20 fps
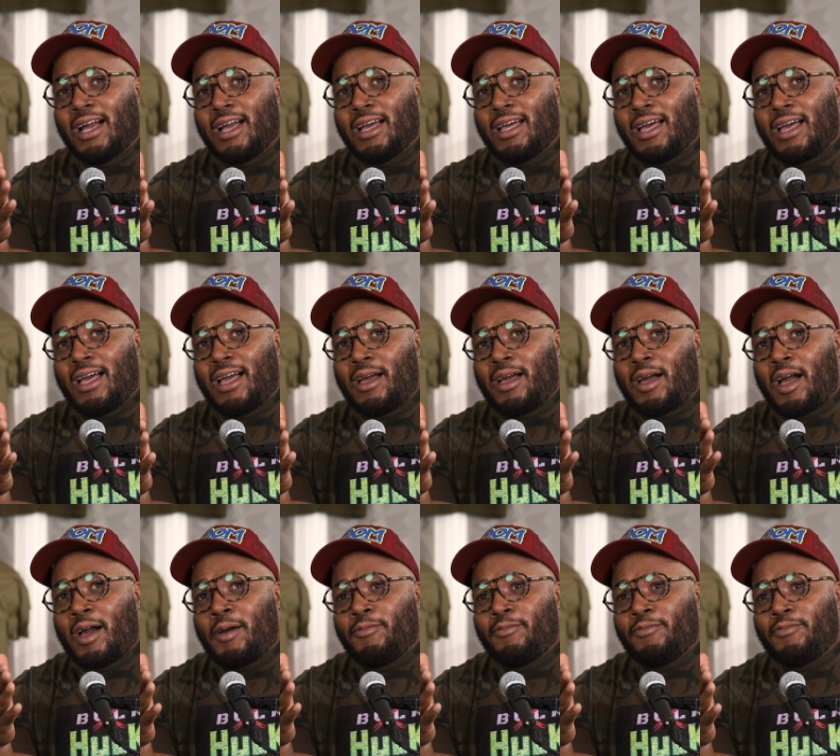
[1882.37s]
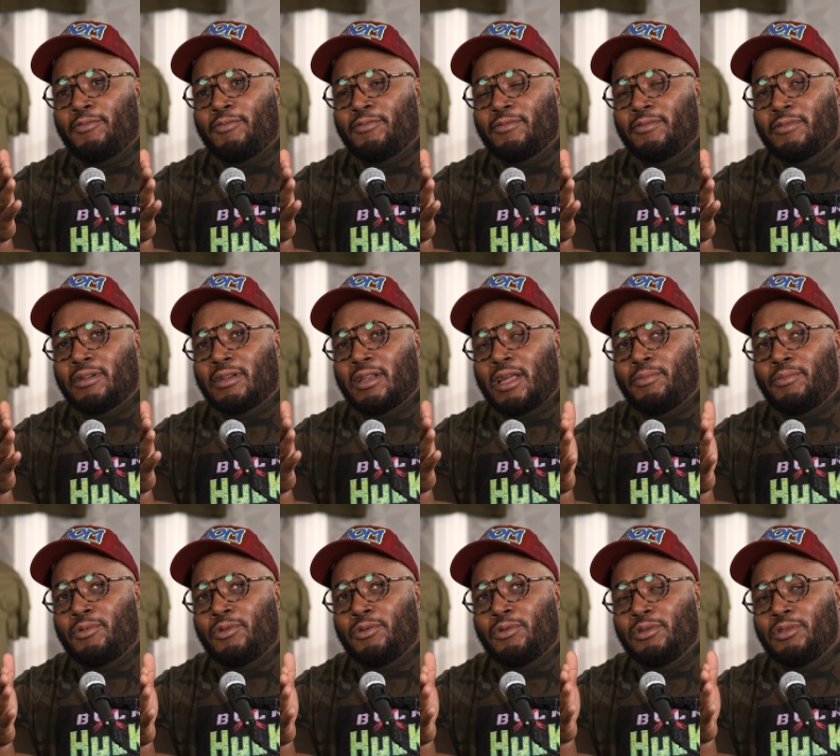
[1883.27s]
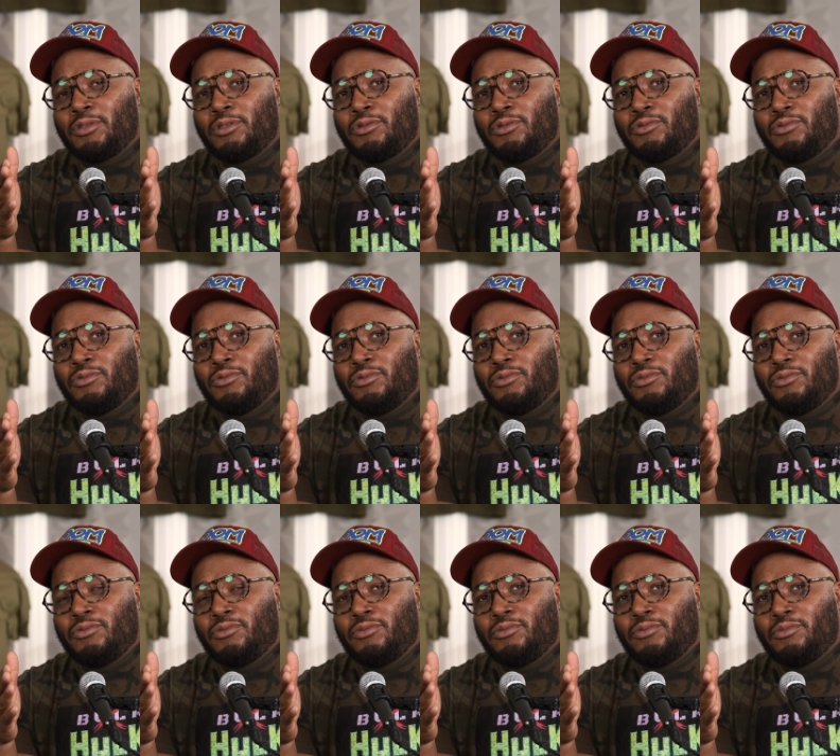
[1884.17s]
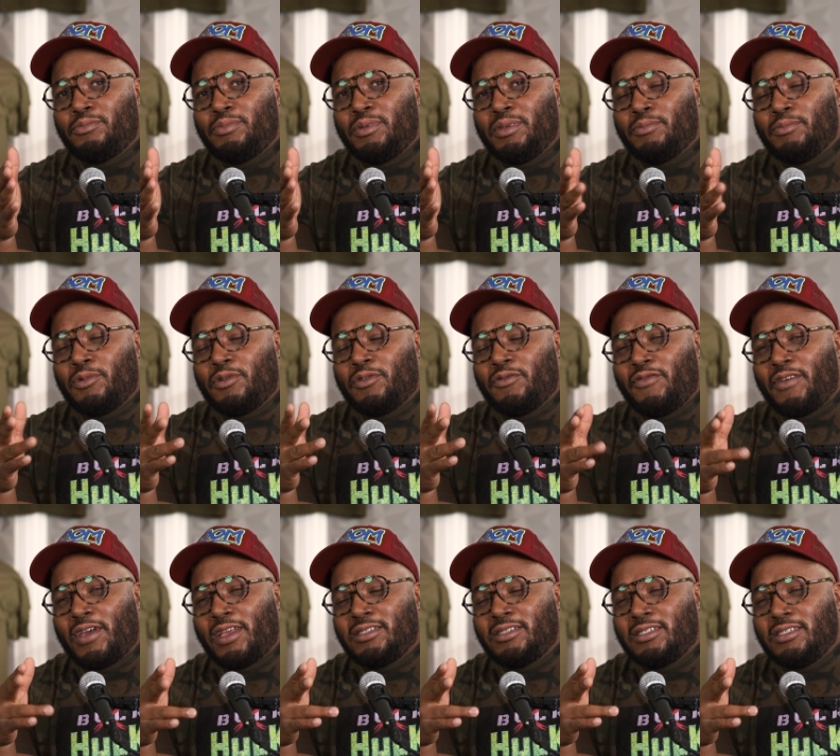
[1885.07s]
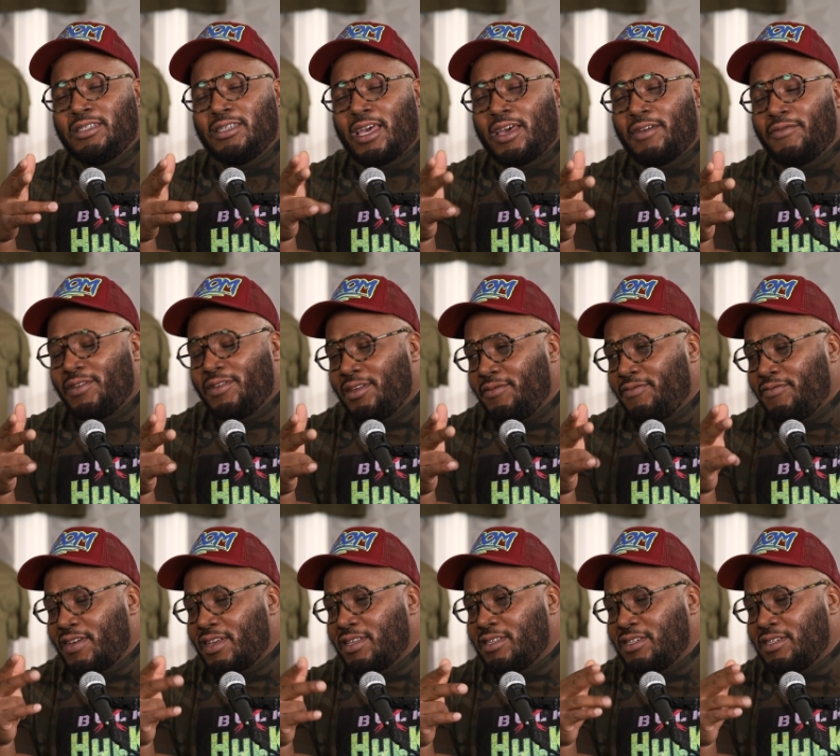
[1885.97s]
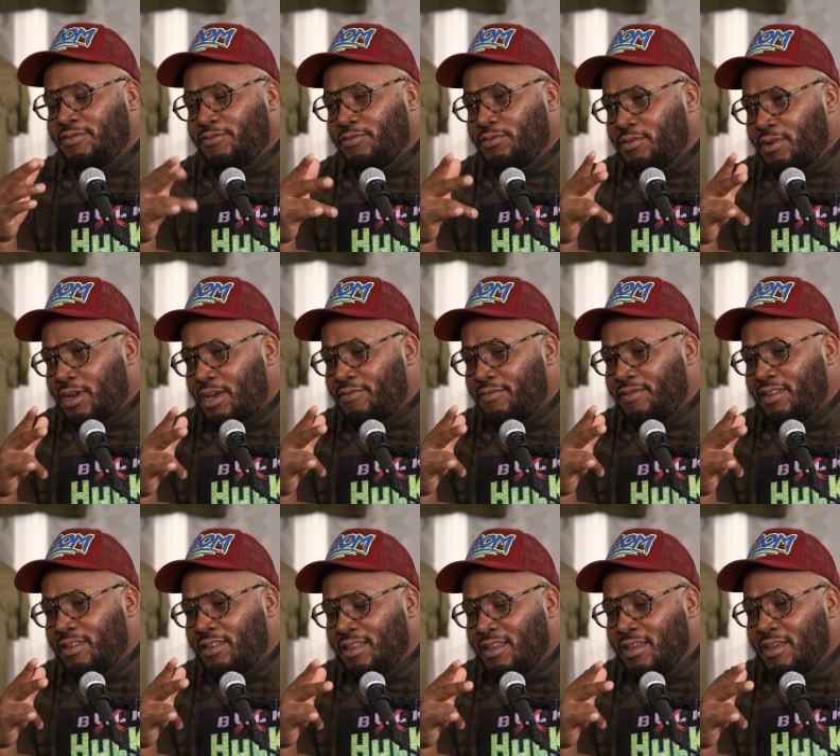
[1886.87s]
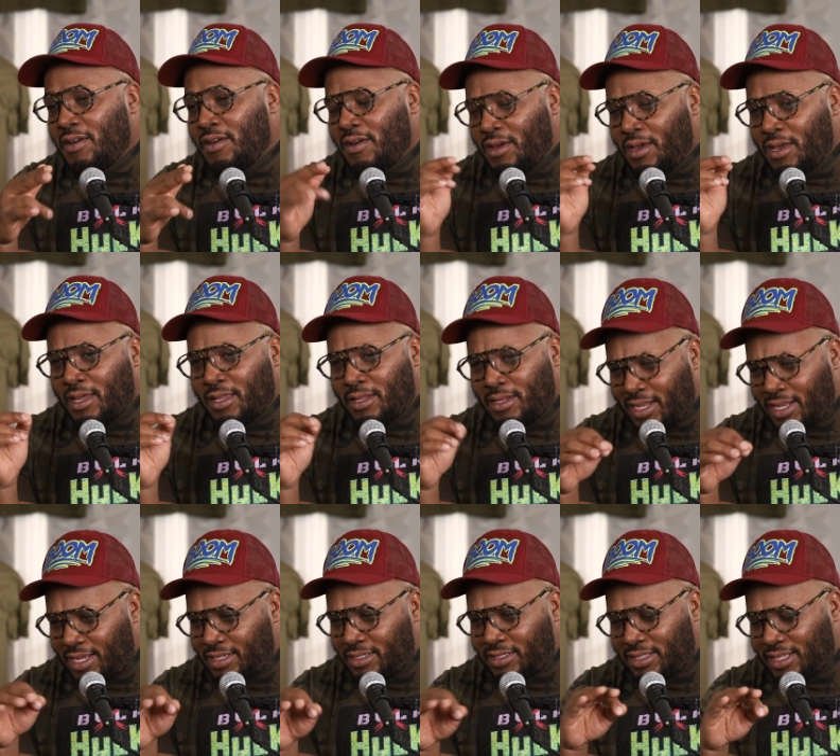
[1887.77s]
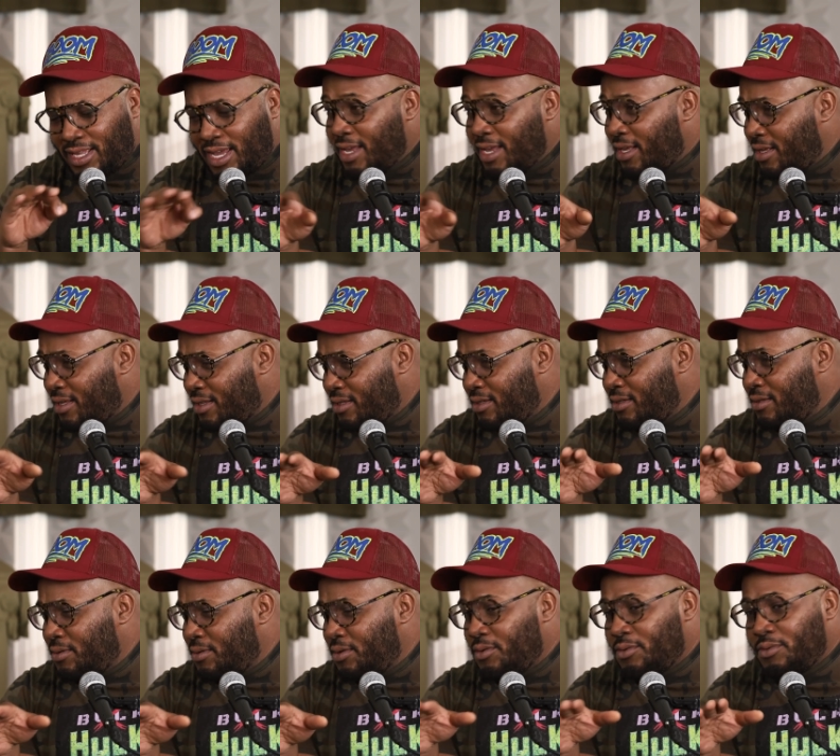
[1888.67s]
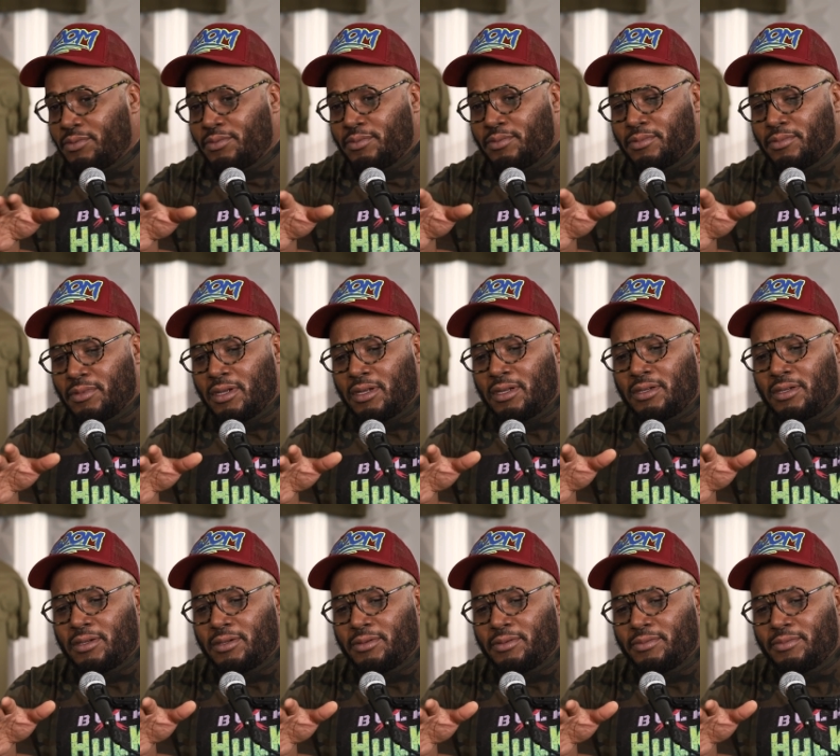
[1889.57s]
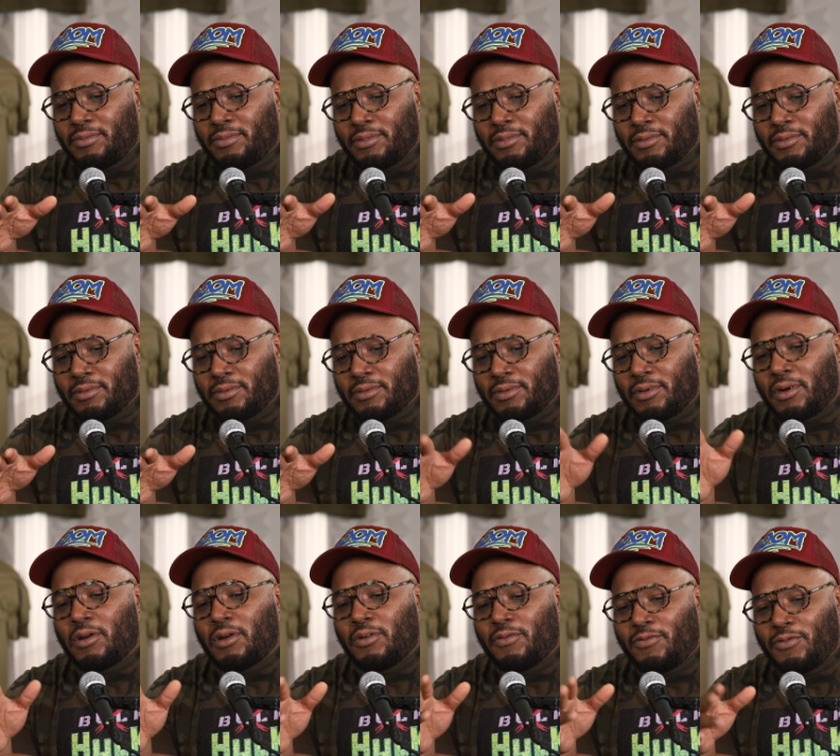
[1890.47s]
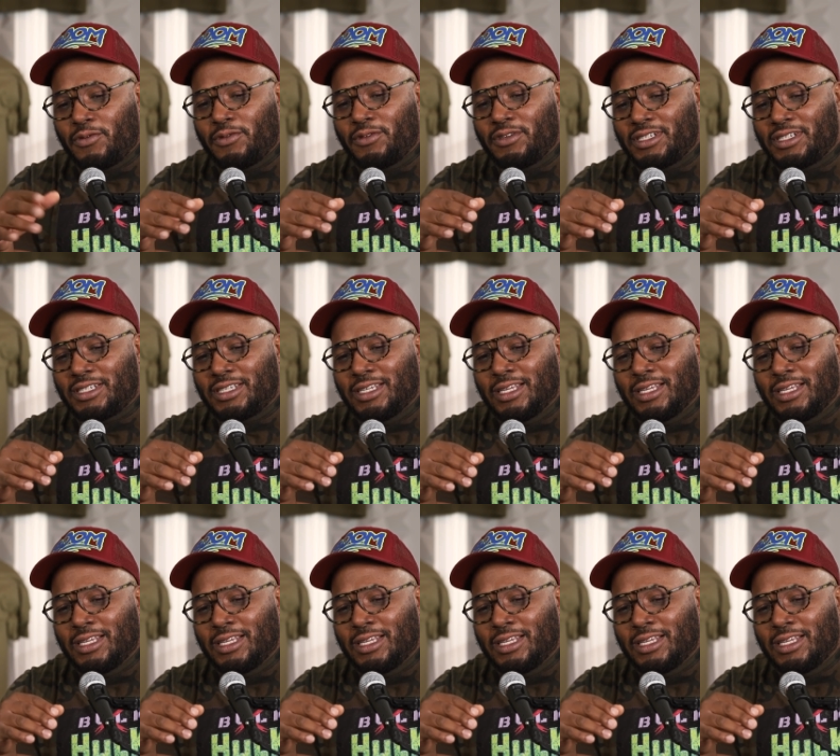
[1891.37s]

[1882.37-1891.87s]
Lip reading: I'm going to be more veggie, fruit heavy, and less like, you know, carnivorous, carnivorous.